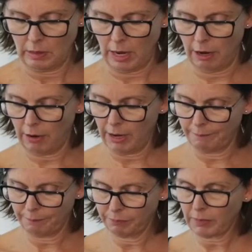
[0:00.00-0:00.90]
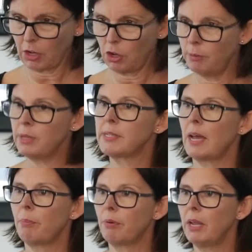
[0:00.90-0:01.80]
area. Humans
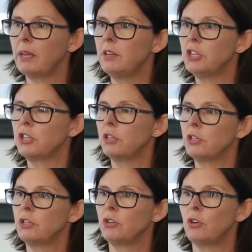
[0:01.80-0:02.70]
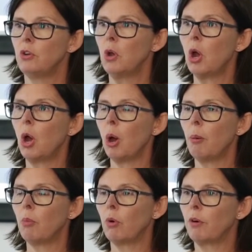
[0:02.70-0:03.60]
are preconditioned to do
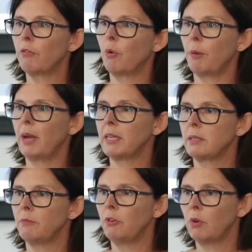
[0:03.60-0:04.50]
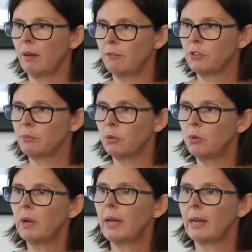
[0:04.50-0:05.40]
more of what makes them feel
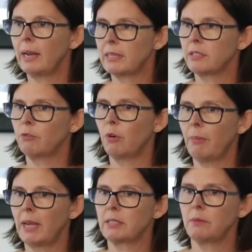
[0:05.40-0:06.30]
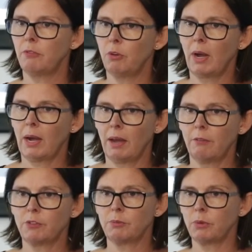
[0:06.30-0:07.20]
comfortable and less of what makes them feel
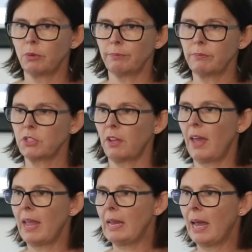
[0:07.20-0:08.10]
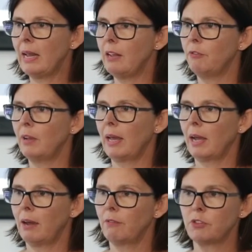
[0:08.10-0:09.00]
uncomfortable. So they innately feel
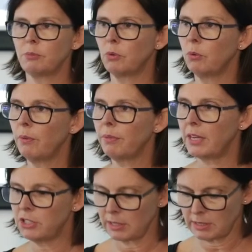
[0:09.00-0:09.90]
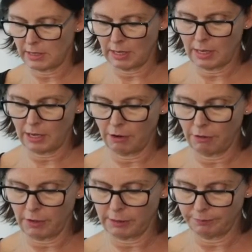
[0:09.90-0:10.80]
uncomfortable, they just steer clear
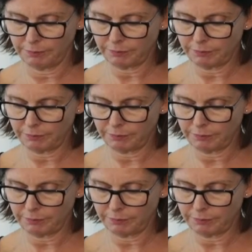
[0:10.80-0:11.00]
of it.